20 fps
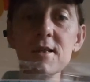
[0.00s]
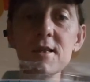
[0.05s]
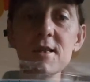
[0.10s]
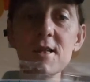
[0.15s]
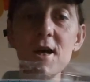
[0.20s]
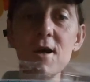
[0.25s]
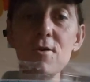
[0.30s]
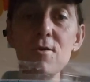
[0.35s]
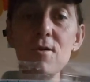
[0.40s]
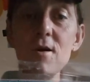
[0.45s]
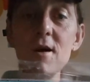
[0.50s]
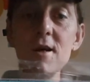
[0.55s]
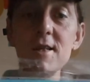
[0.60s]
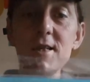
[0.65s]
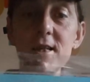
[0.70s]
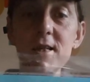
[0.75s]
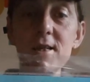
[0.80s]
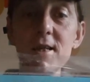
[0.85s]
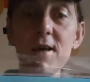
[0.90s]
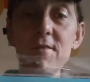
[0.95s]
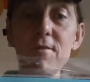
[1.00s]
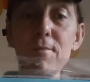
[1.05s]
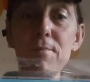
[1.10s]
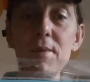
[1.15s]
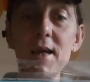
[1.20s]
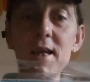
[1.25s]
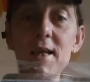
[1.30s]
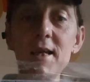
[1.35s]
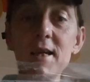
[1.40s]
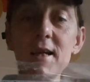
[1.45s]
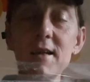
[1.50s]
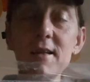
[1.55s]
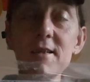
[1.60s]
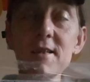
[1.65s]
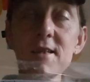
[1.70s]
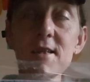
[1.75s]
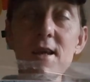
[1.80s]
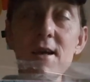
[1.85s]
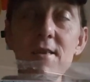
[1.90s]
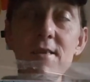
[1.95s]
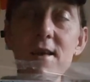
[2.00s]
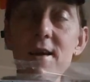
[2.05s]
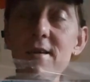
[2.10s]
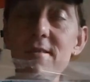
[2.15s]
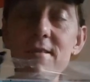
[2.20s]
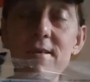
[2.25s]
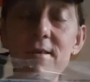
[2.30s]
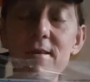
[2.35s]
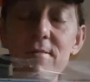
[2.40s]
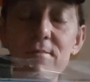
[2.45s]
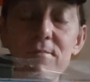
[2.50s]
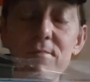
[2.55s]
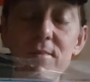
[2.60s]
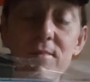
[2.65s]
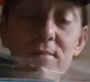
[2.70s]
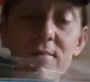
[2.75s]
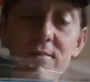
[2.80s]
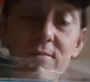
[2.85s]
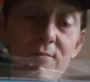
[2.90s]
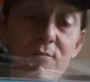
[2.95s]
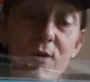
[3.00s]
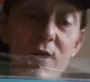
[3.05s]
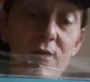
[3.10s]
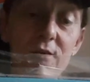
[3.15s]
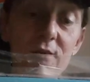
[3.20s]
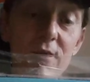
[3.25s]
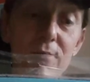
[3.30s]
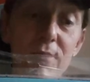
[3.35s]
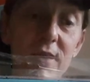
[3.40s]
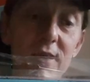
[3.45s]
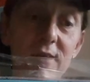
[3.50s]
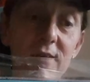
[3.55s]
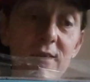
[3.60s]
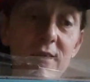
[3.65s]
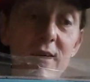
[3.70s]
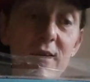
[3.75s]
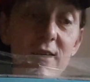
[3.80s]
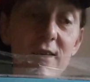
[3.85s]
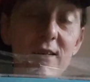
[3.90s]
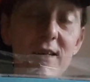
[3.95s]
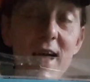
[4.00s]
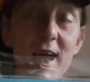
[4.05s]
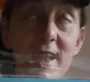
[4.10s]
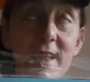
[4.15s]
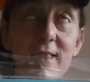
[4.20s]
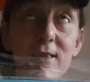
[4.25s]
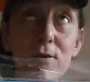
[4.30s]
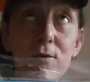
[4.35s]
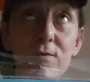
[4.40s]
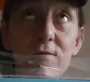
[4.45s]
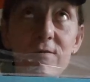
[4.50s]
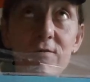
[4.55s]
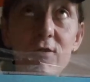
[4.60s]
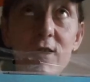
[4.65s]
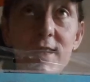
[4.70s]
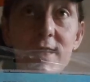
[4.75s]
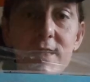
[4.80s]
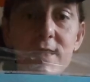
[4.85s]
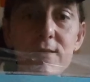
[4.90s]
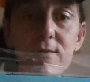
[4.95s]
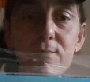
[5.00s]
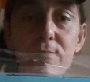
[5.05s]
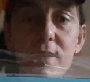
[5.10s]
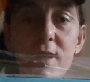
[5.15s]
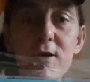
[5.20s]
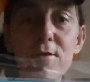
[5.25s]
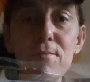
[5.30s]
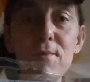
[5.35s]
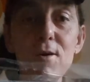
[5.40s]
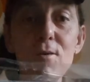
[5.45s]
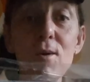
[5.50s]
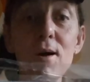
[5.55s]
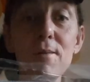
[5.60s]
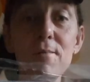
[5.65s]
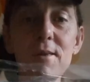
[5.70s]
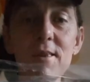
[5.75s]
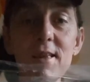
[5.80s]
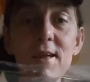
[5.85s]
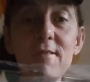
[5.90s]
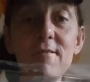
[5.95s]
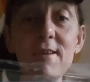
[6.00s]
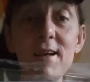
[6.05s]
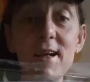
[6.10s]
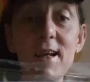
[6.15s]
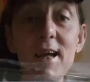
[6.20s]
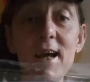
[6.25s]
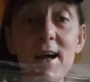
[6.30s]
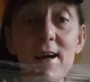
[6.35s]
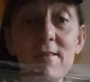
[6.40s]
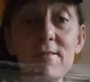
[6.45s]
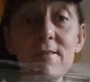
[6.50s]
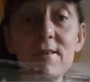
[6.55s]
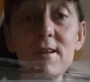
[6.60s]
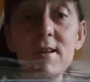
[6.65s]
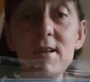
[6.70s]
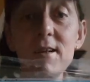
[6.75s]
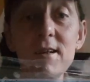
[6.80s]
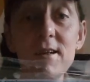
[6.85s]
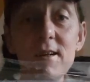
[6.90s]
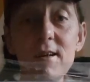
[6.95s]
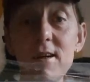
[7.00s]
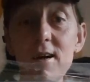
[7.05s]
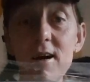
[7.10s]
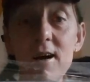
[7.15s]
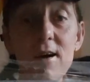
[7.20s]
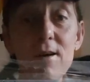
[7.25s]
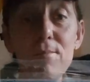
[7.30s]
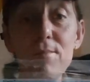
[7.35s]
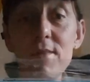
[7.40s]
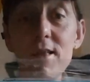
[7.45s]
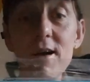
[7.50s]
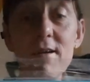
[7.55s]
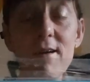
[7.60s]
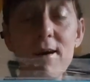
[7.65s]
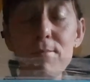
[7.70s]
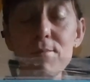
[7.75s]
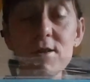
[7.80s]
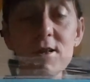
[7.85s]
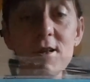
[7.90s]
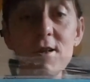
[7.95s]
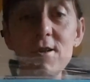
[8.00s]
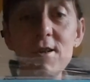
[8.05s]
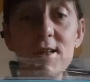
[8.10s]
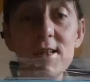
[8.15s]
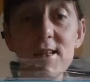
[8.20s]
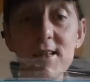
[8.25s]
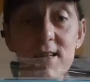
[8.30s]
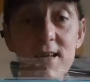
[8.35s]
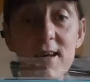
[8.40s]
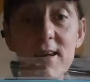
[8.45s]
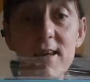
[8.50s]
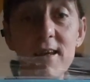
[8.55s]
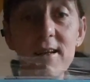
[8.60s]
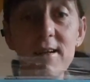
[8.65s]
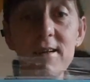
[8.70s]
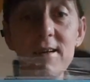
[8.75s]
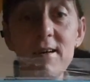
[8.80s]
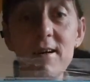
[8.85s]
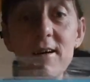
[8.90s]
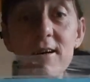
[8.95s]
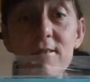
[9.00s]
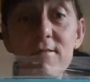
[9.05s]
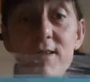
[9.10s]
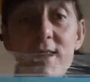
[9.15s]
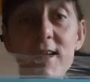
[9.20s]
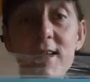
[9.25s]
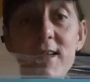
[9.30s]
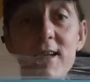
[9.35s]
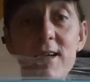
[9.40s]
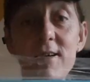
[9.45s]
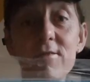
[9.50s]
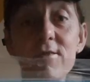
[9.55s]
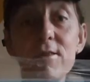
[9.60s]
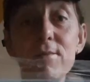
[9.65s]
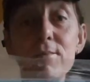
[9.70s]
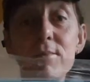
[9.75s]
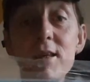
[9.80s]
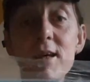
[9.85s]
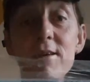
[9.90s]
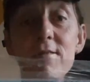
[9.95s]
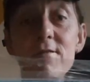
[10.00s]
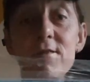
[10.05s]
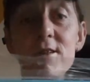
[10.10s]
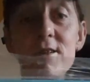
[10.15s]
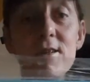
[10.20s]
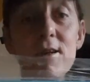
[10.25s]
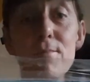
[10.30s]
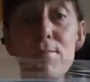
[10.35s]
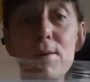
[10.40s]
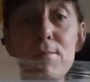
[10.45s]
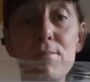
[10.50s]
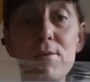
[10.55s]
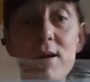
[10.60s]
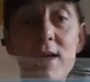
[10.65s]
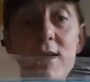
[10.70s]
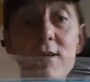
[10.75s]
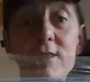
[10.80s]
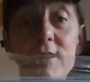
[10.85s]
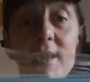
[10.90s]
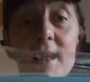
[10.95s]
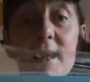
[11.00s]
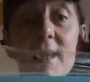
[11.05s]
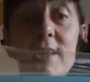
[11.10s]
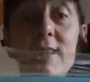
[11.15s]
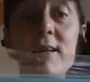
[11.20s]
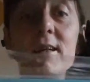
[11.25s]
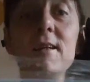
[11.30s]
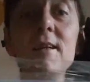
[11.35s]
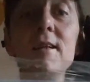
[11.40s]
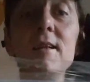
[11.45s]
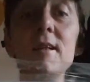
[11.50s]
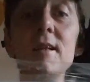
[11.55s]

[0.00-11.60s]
So I did have a peek, and they're, well, I mean, I hate the phrase blowing me away, but they really have. They're absolutely stunning. I really love them. They've done me proud again.